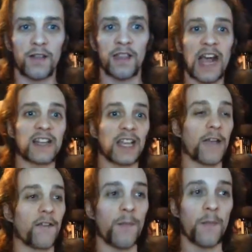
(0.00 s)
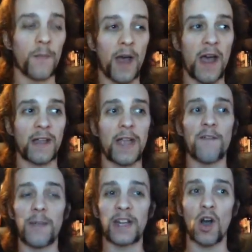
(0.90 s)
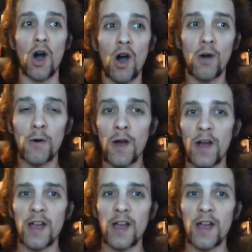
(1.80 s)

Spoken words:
The actor Kevin Peter Hall